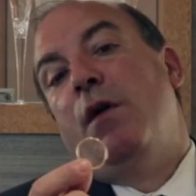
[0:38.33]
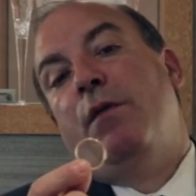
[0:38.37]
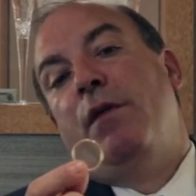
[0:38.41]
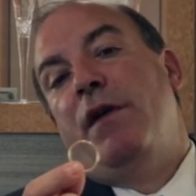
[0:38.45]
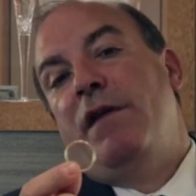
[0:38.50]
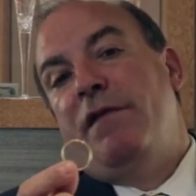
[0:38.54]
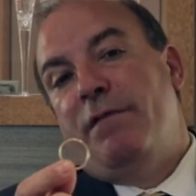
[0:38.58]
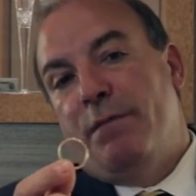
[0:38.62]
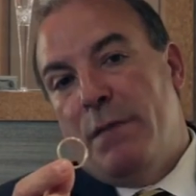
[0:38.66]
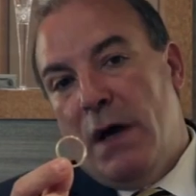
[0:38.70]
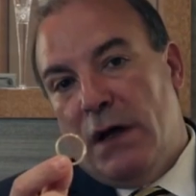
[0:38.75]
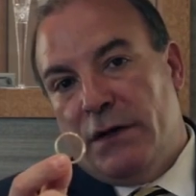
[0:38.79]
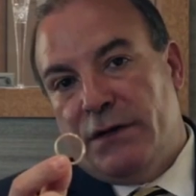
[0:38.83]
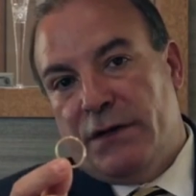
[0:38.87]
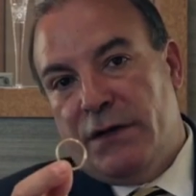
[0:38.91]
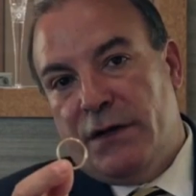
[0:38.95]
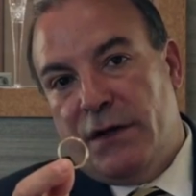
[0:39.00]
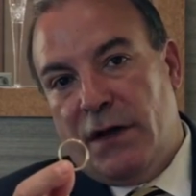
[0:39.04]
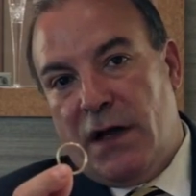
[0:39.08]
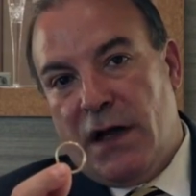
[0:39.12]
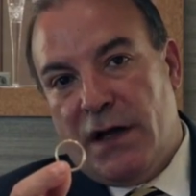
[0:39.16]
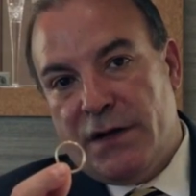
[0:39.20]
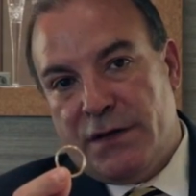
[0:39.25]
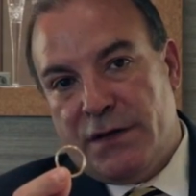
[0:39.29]
where we've
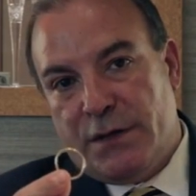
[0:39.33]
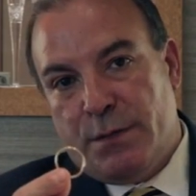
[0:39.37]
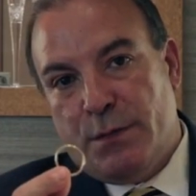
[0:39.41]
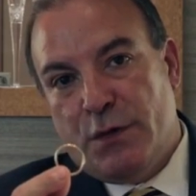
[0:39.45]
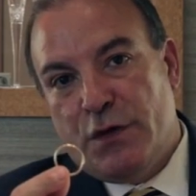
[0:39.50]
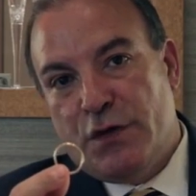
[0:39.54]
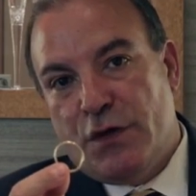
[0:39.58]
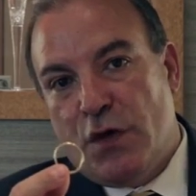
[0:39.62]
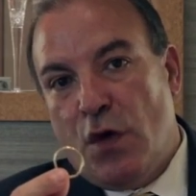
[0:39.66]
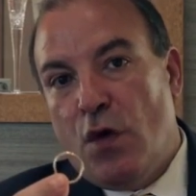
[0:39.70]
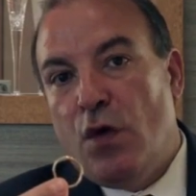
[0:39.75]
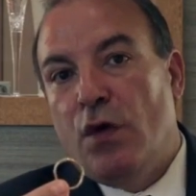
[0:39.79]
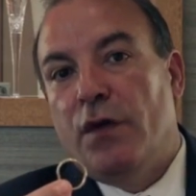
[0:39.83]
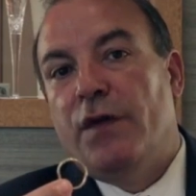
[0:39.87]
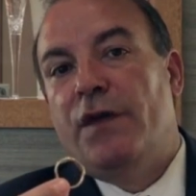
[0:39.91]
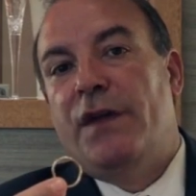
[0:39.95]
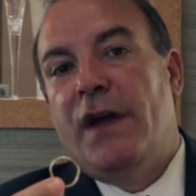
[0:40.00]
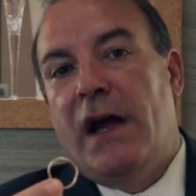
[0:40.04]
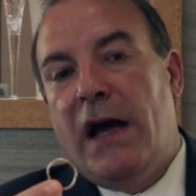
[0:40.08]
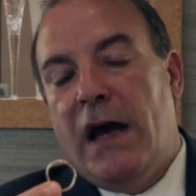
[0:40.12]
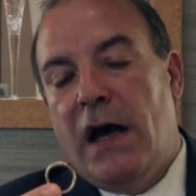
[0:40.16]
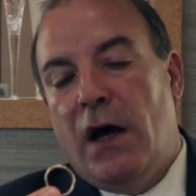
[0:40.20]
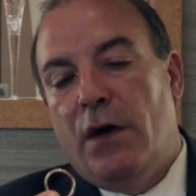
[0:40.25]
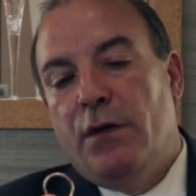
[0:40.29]
melted the customer's gold
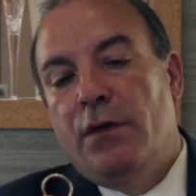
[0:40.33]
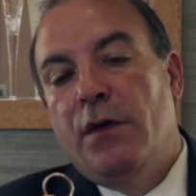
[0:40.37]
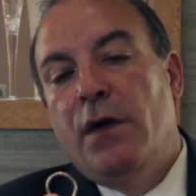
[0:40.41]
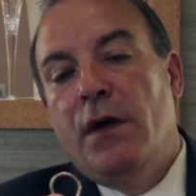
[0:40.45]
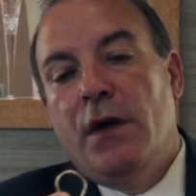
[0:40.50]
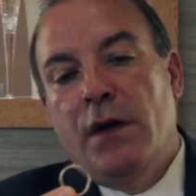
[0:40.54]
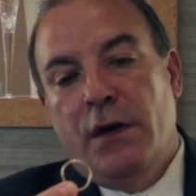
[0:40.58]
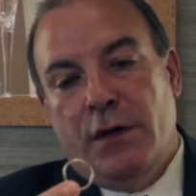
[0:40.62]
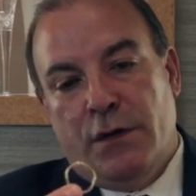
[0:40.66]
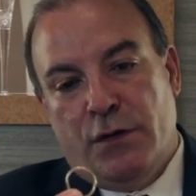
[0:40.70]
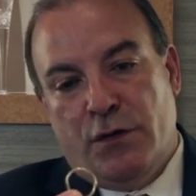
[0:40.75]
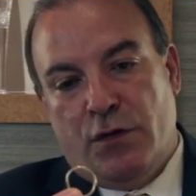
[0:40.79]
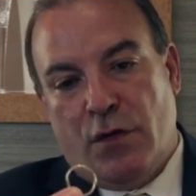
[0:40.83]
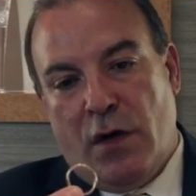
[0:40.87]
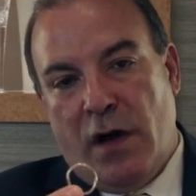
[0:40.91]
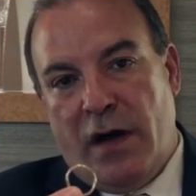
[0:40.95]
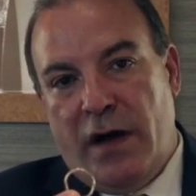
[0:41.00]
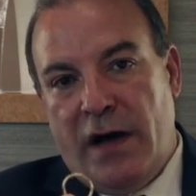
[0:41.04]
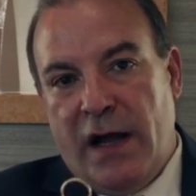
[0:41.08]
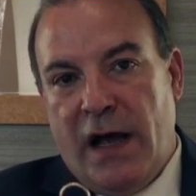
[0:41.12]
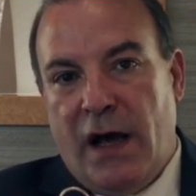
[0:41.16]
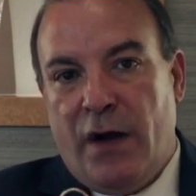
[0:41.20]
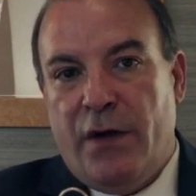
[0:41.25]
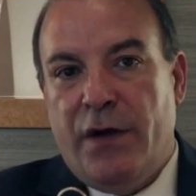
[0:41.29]
down
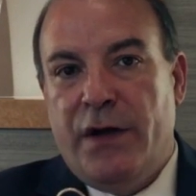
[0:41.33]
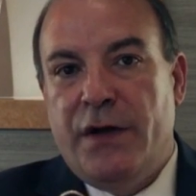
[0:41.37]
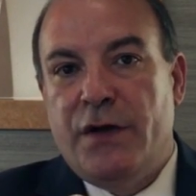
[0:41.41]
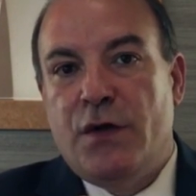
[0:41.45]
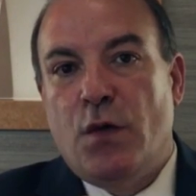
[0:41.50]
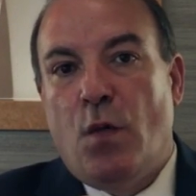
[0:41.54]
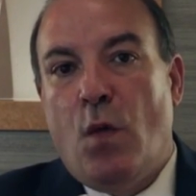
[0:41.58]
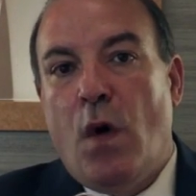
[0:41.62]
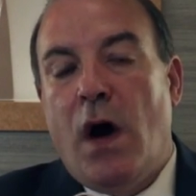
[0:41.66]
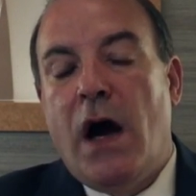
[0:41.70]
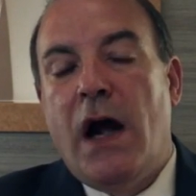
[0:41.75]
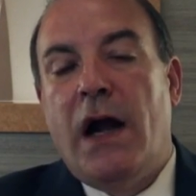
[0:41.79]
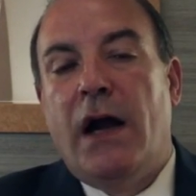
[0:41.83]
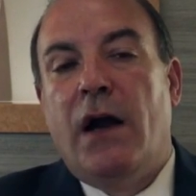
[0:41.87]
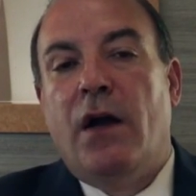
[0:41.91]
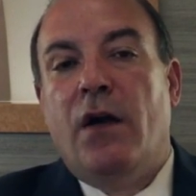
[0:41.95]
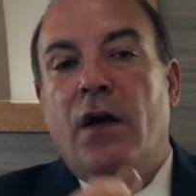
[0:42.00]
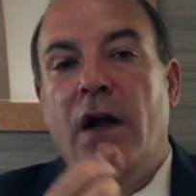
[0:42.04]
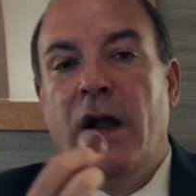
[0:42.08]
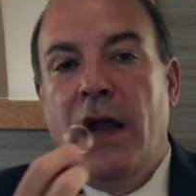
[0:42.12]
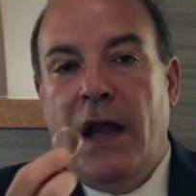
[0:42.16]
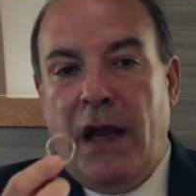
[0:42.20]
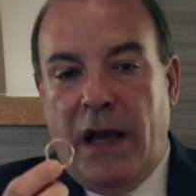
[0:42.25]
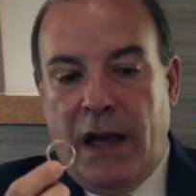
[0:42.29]
drawn it out into
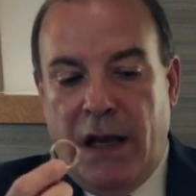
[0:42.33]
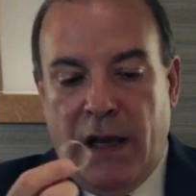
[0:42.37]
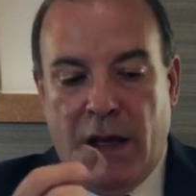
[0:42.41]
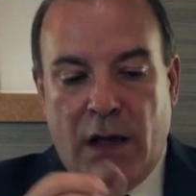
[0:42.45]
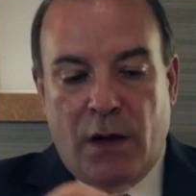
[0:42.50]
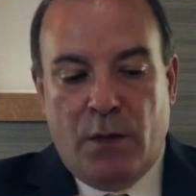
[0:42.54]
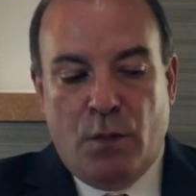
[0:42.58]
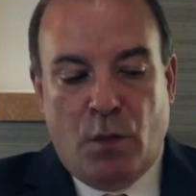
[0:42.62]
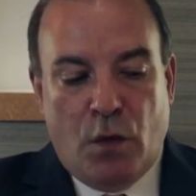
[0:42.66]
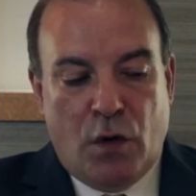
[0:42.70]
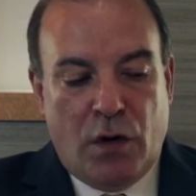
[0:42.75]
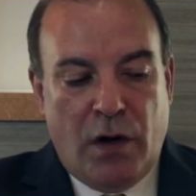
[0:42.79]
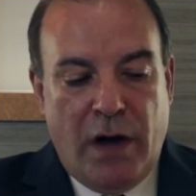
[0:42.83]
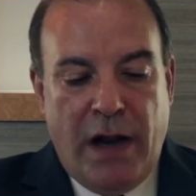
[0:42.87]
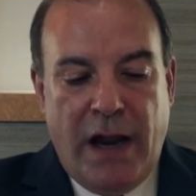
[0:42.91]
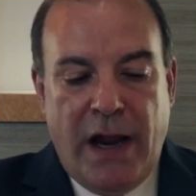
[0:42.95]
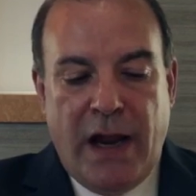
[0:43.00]
wire, and we're